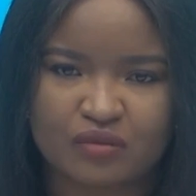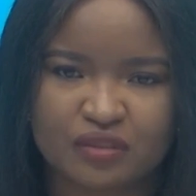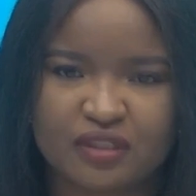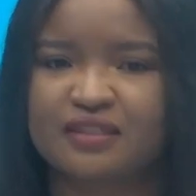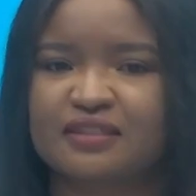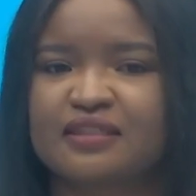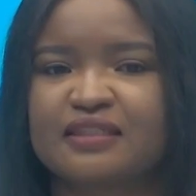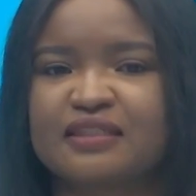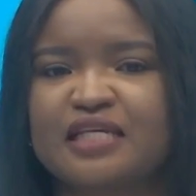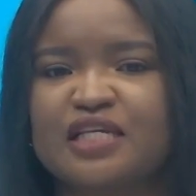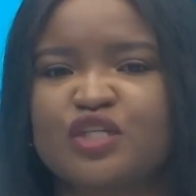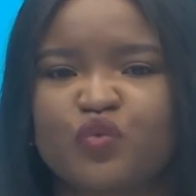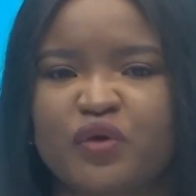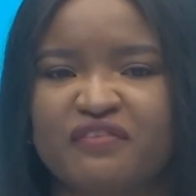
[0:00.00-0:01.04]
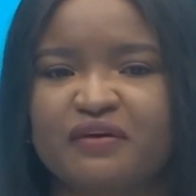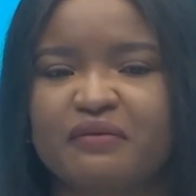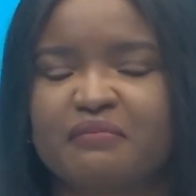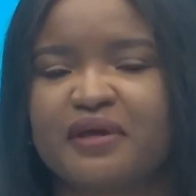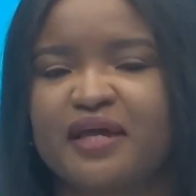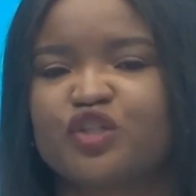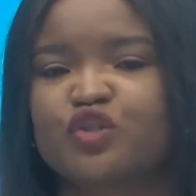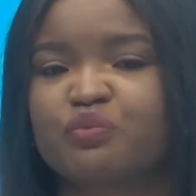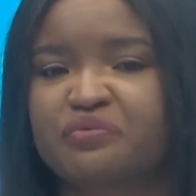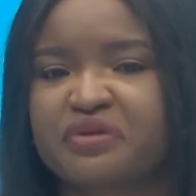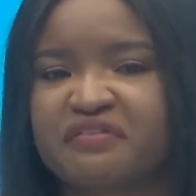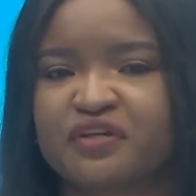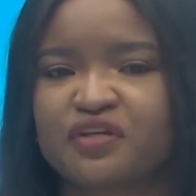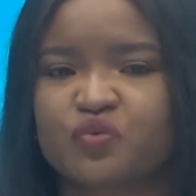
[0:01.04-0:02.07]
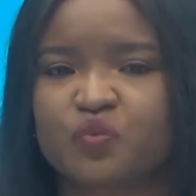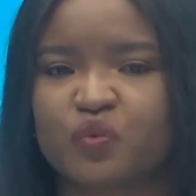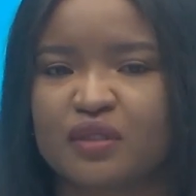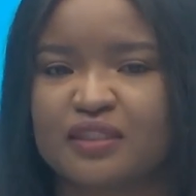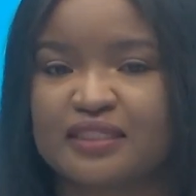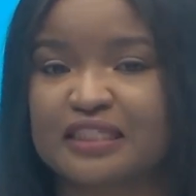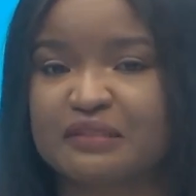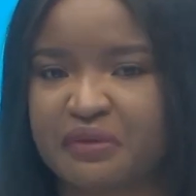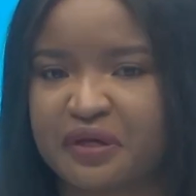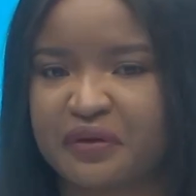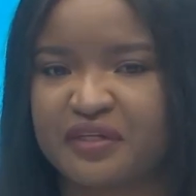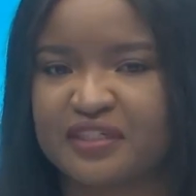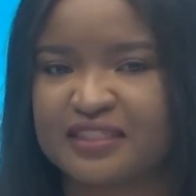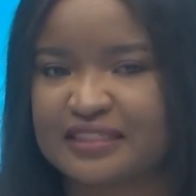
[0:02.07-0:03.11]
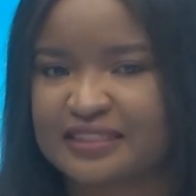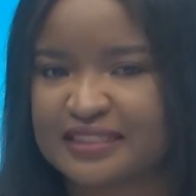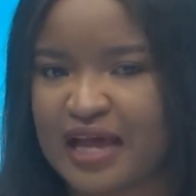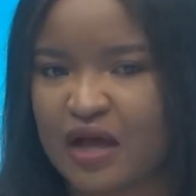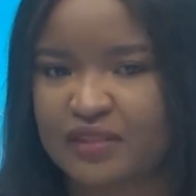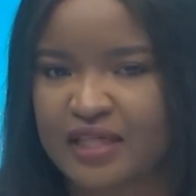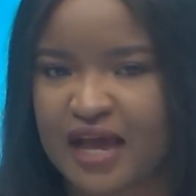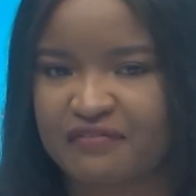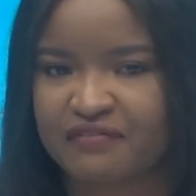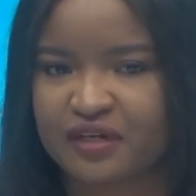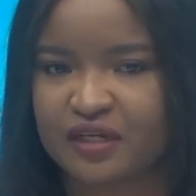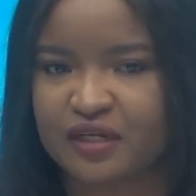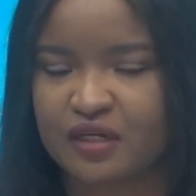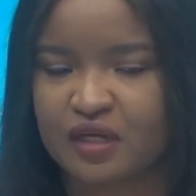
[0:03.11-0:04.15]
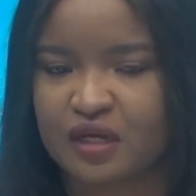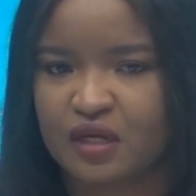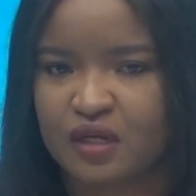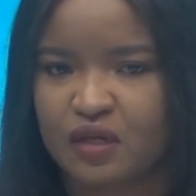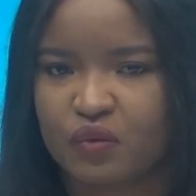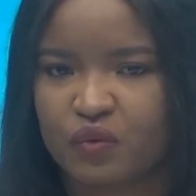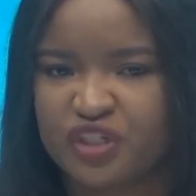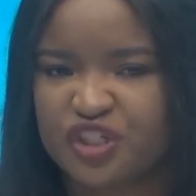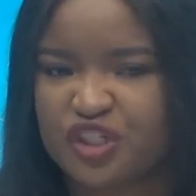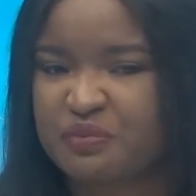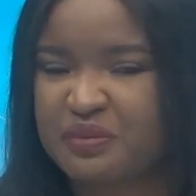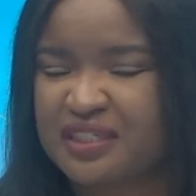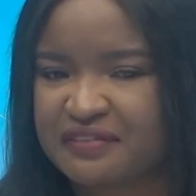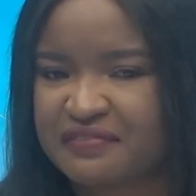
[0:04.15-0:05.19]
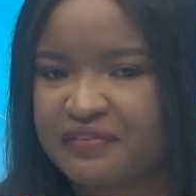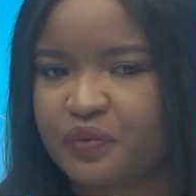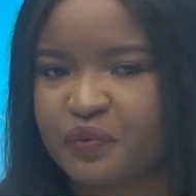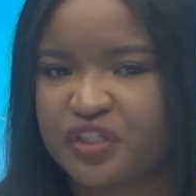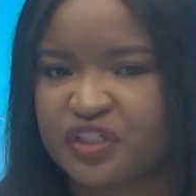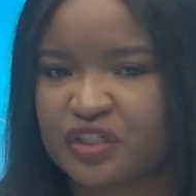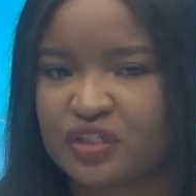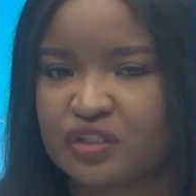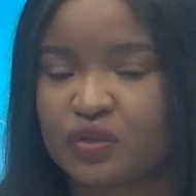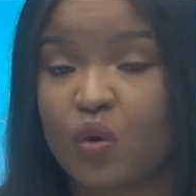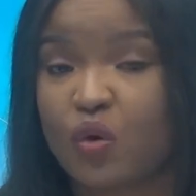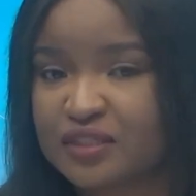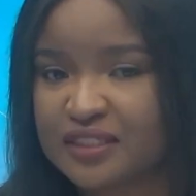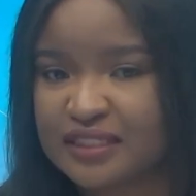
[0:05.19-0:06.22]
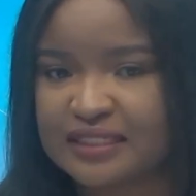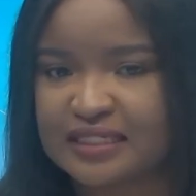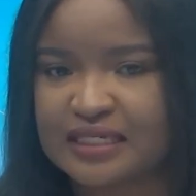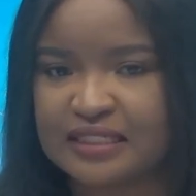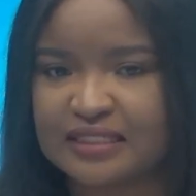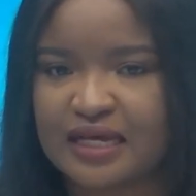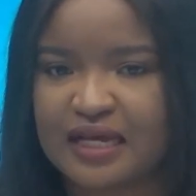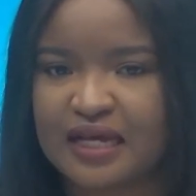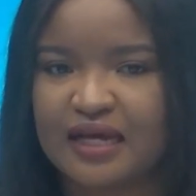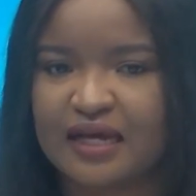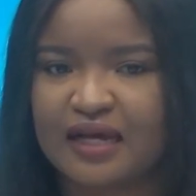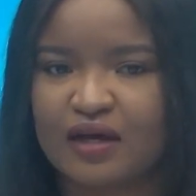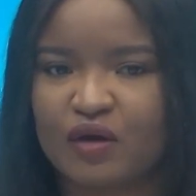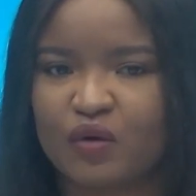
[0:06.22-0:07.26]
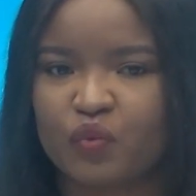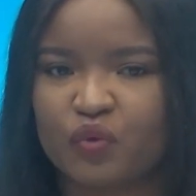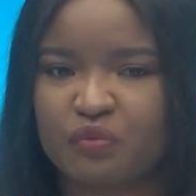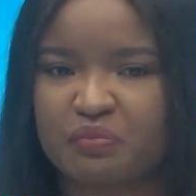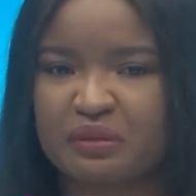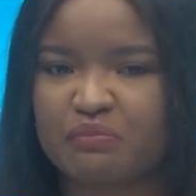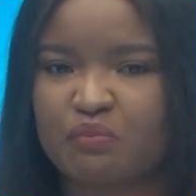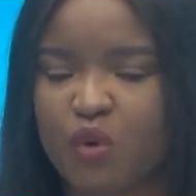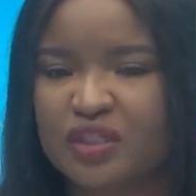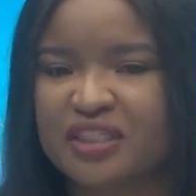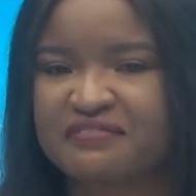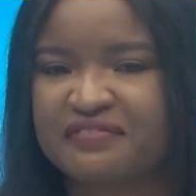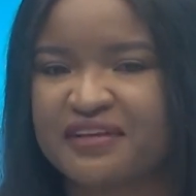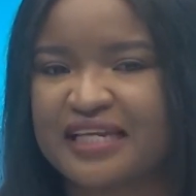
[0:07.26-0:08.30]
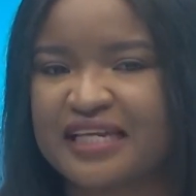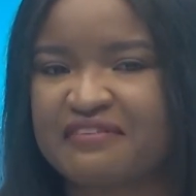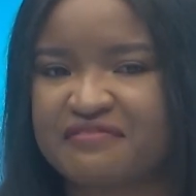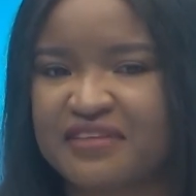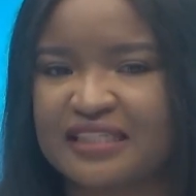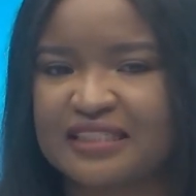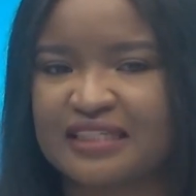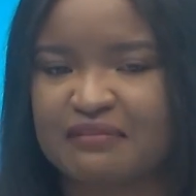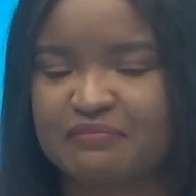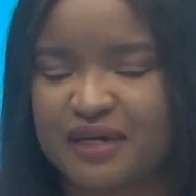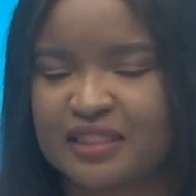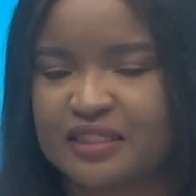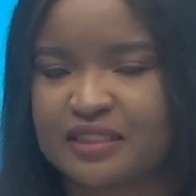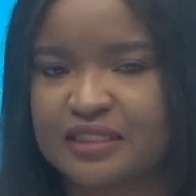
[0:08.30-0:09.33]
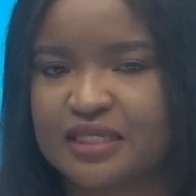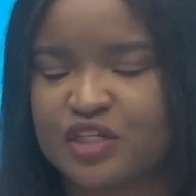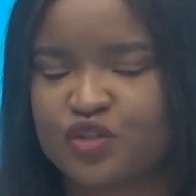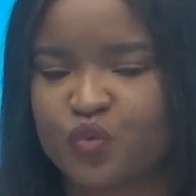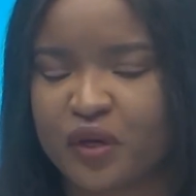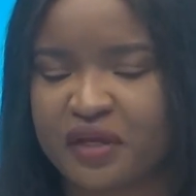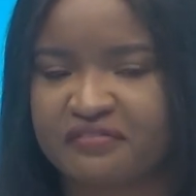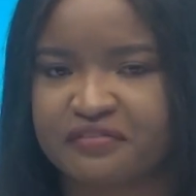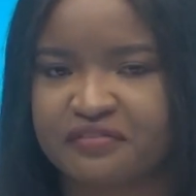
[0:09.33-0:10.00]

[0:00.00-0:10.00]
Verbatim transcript: does this heat wave compare to previous ones experienced in South Africa? Which specific regions or cities uh, will be more severely affected by this heat wave?